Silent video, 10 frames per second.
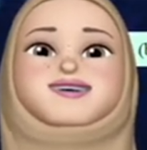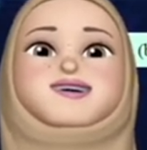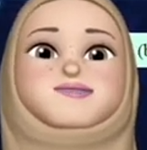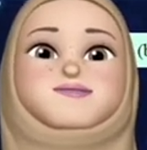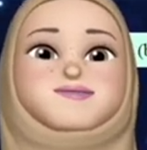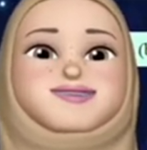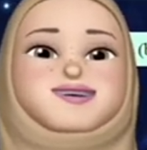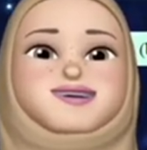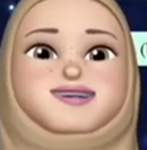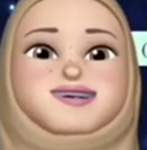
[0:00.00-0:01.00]
and
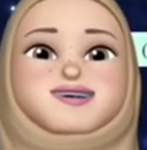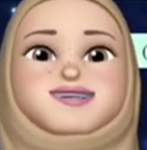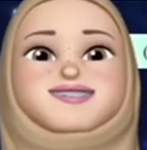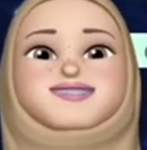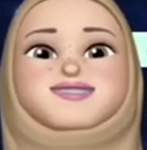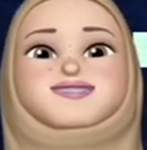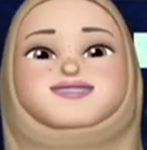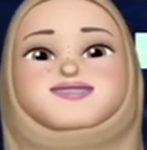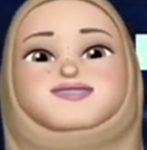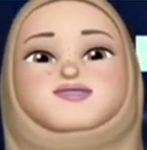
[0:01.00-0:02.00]
B
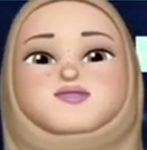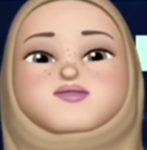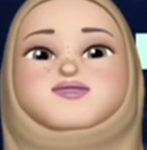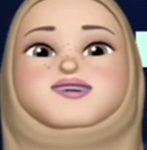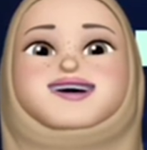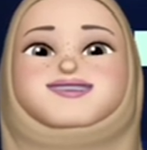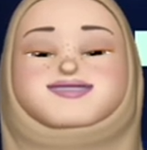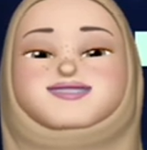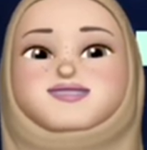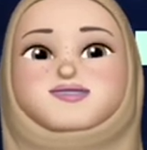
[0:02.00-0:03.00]
is
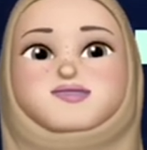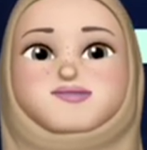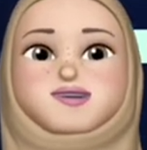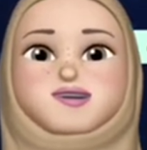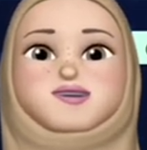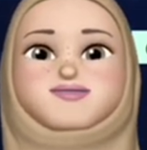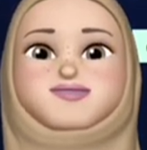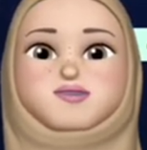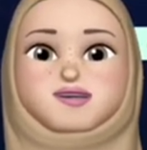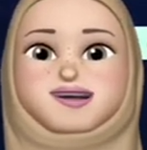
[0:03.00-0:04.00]
known as the
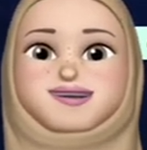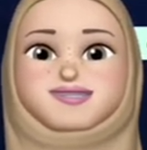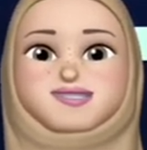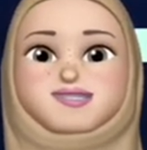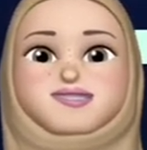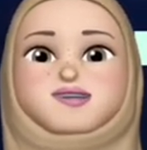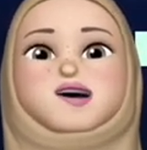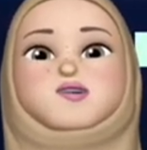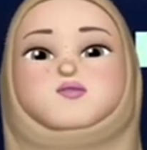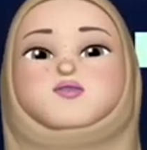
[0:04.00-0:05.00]
terminal
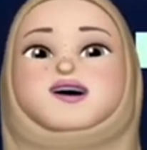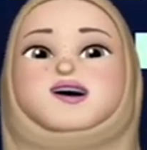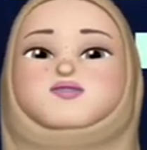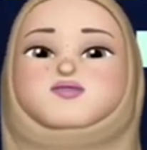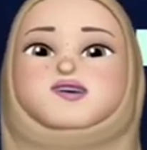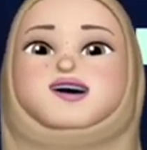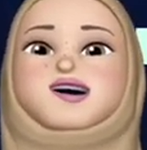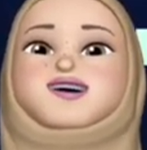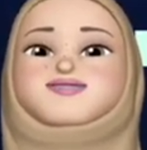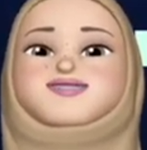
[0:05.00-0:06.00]
vertex where
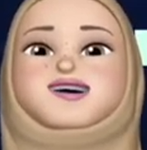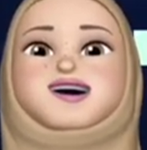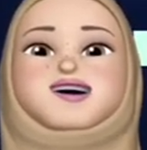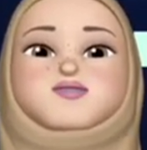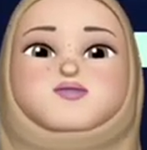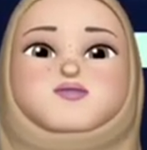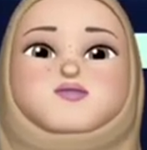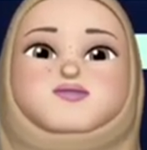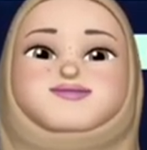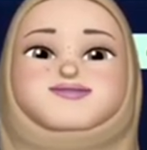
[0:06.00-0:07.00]
we have
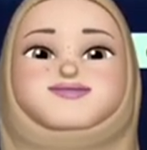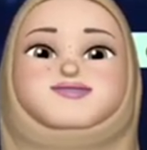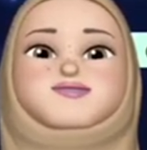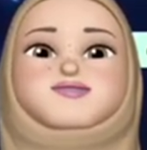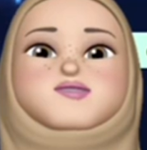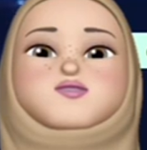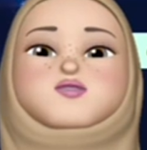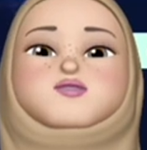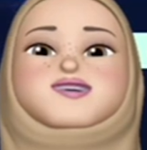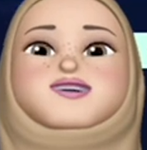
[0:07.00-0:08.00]
arrow
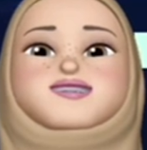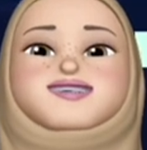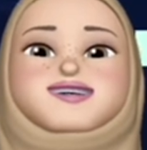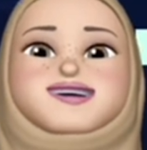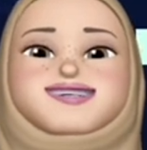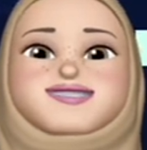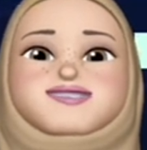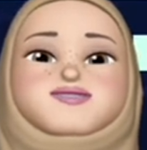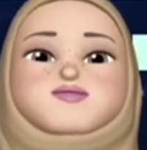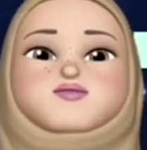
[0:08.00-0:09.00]
going
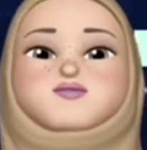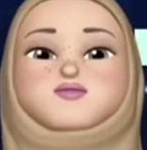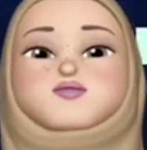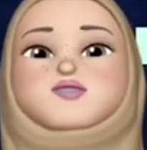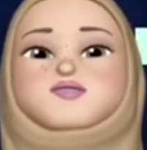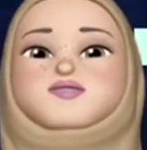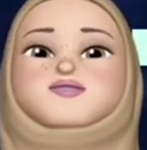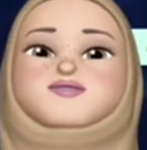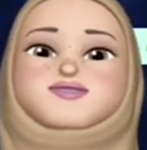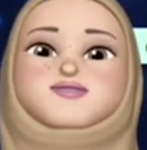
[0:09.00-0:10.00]
into
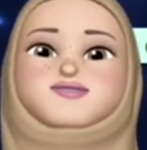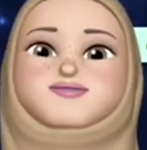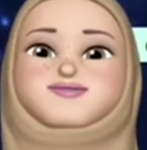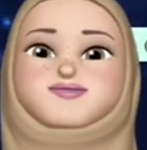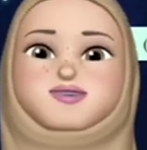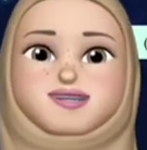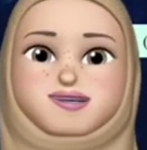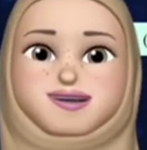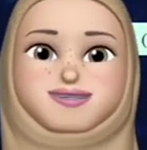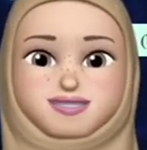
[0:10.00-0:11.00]
the
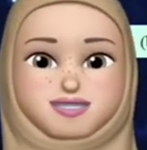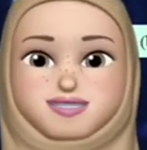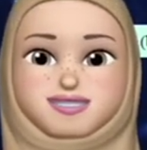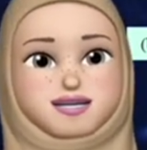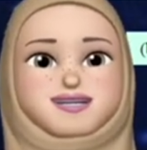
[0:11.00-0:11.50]
vertex.